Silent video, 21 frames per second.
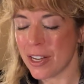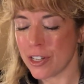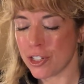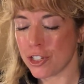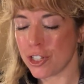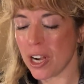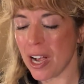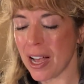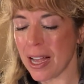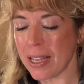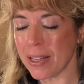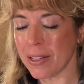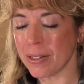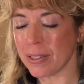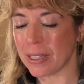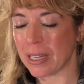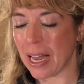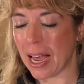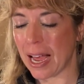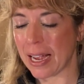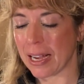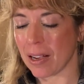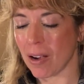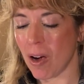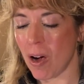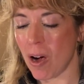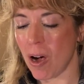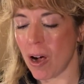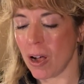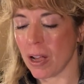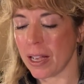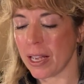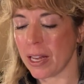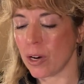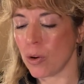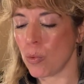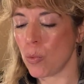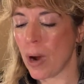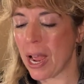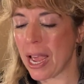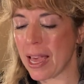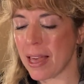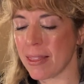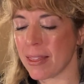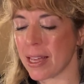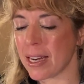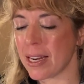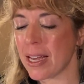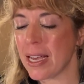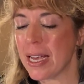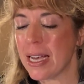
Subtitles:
Childlike awe in a way that